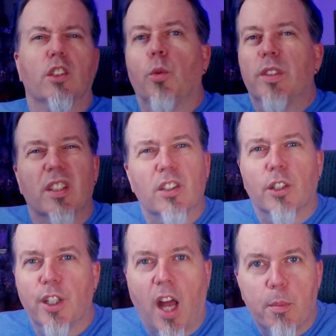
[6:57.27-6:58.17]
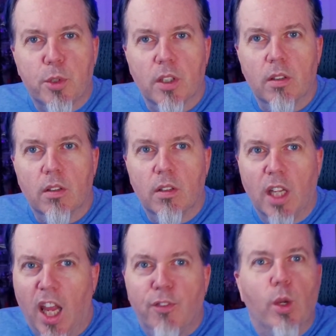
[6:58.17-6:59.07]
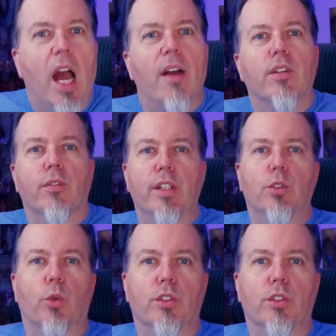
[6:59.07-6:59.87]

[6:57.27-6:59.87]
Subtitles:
this a good option? If you have the resources to